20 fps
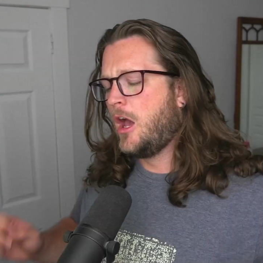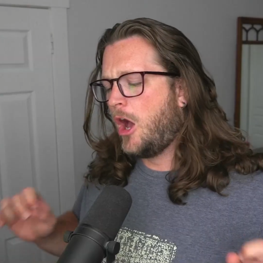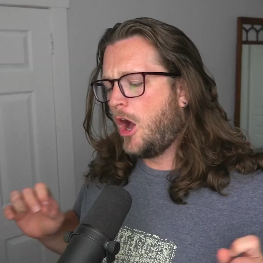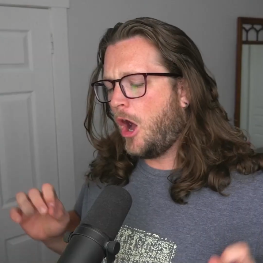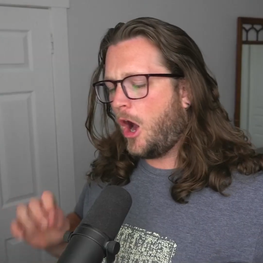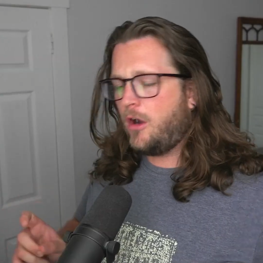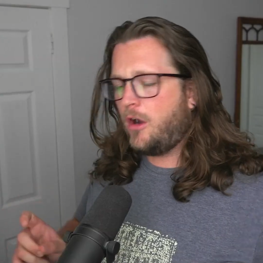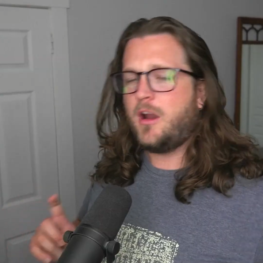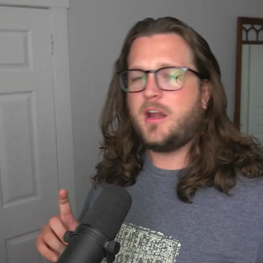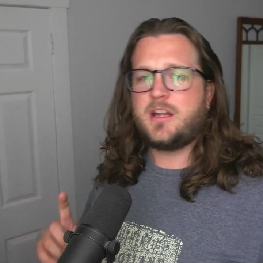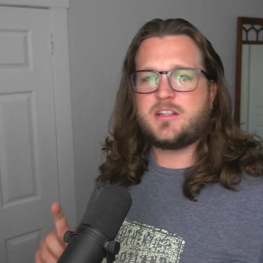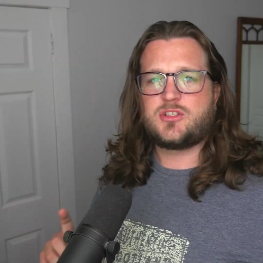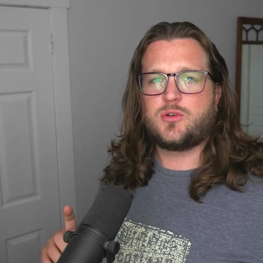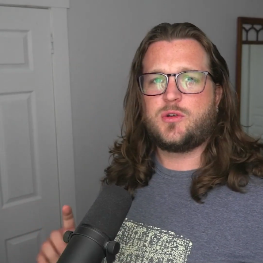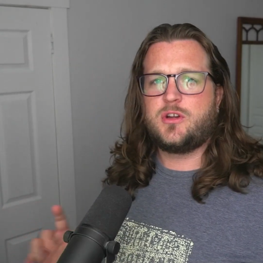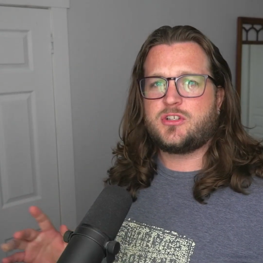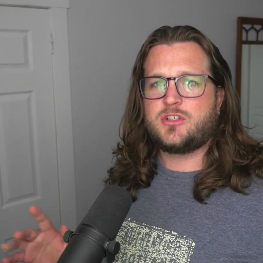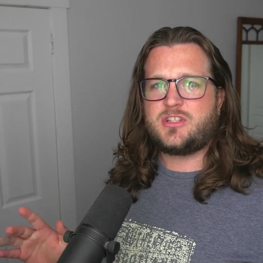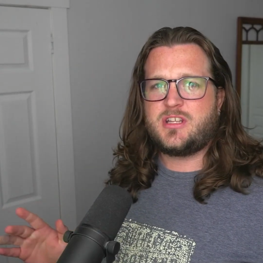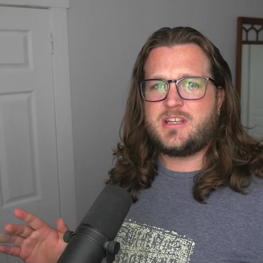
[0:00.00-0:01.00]
Alright, so
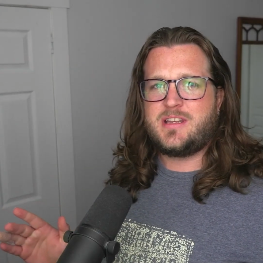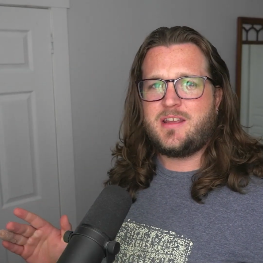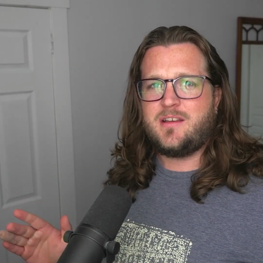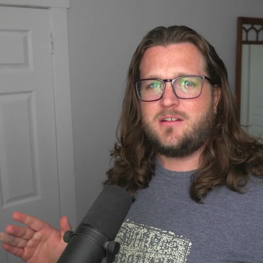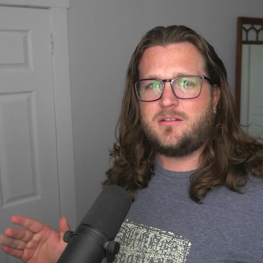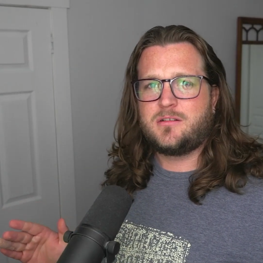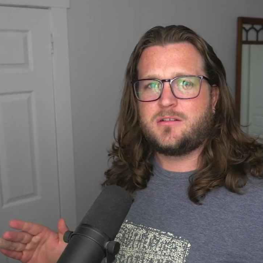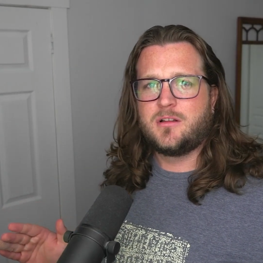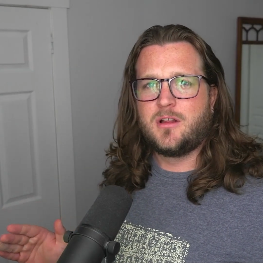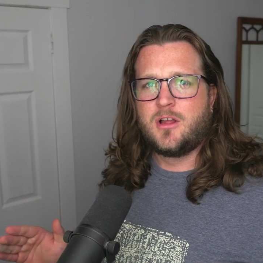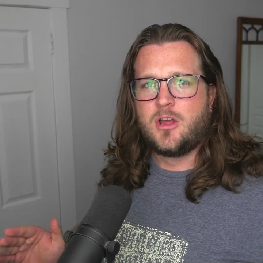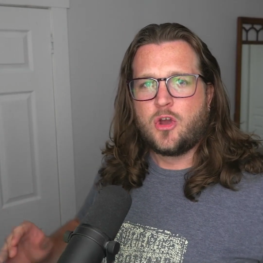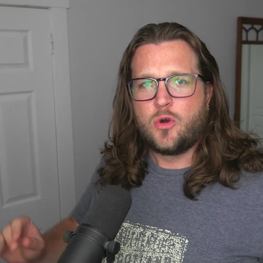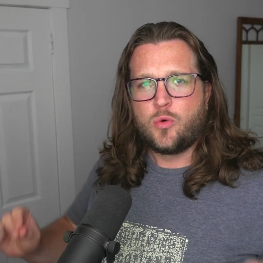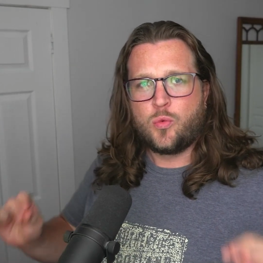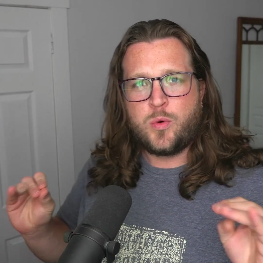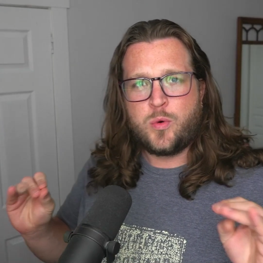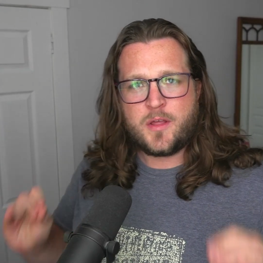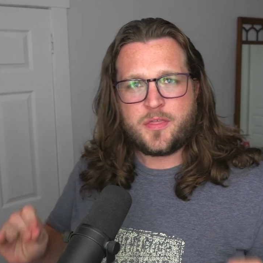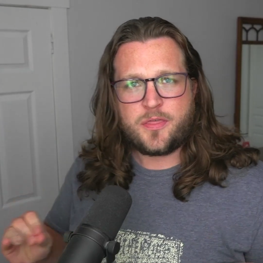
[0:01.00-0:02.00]
here's the deal.
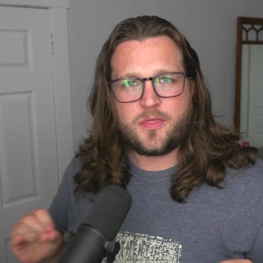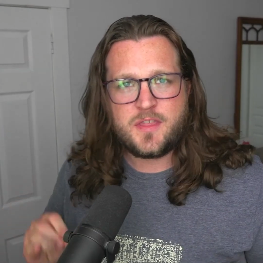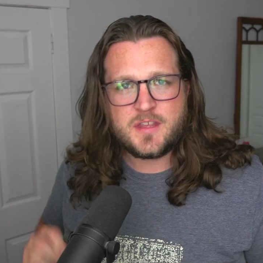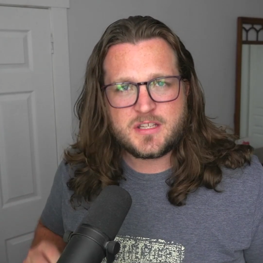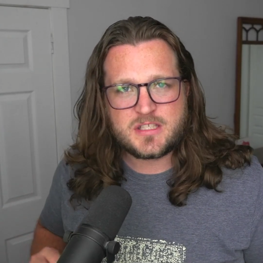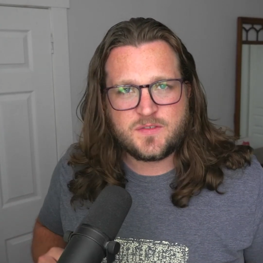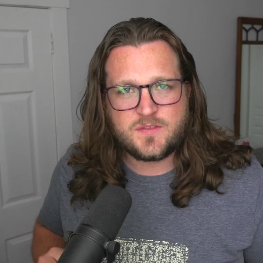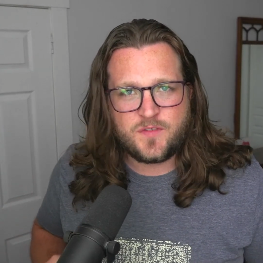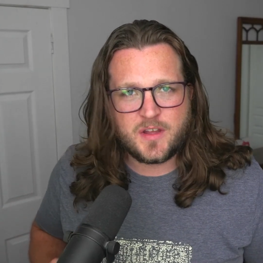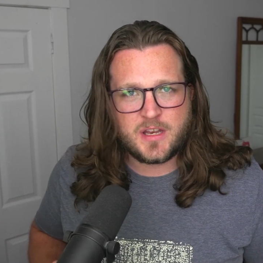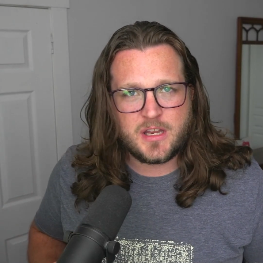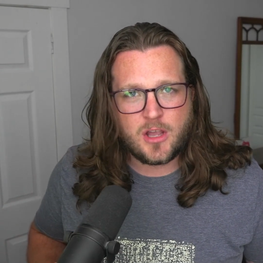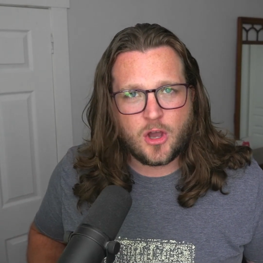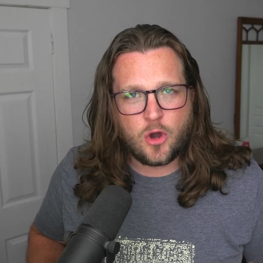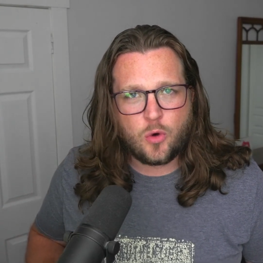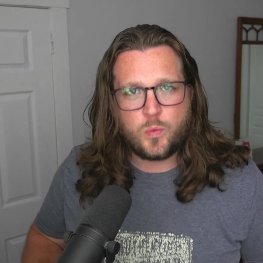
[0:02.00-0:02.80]
With this video,